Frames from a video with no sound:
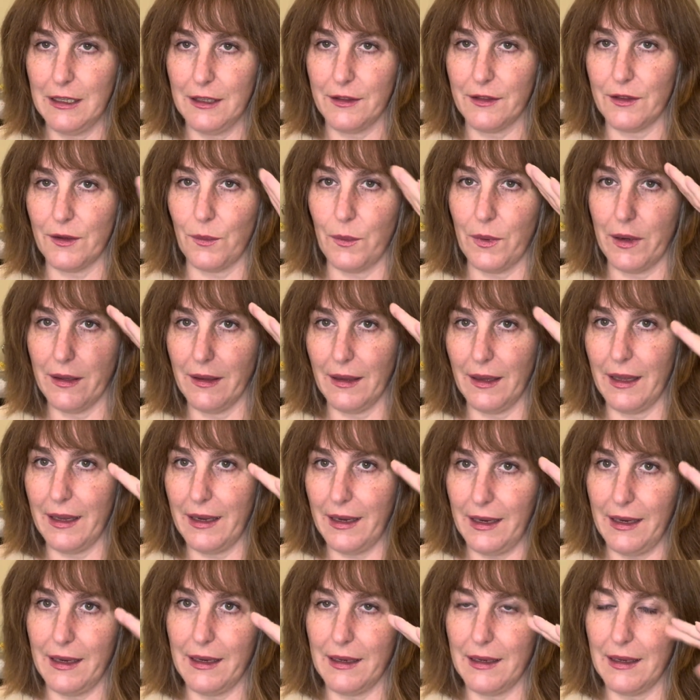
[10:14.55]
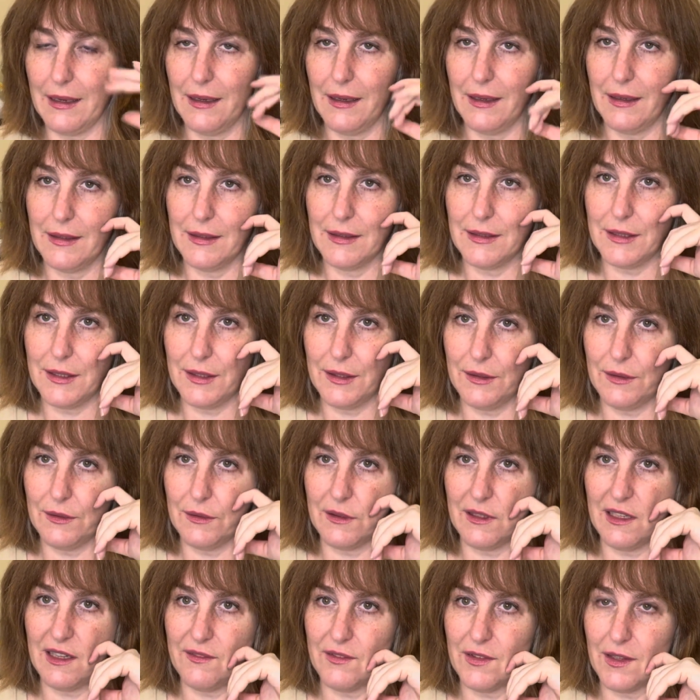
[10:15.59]
the one leg to
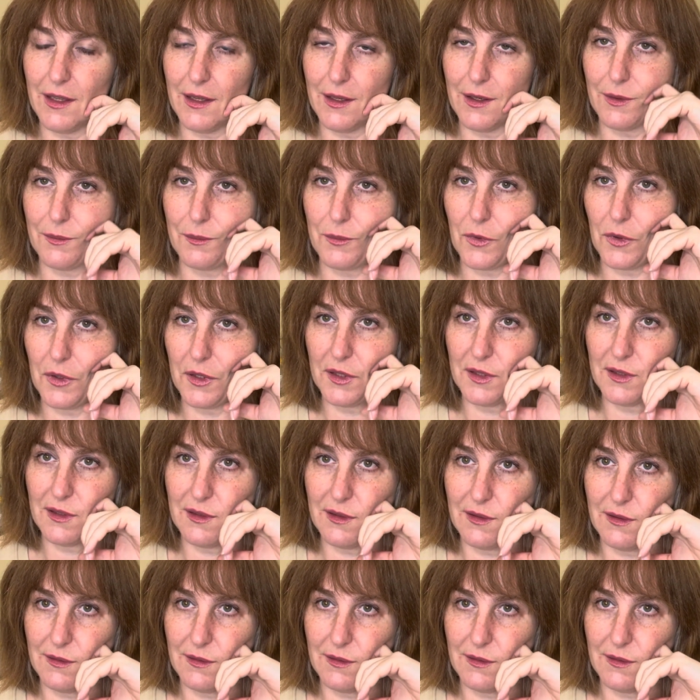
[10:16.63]
give it a little more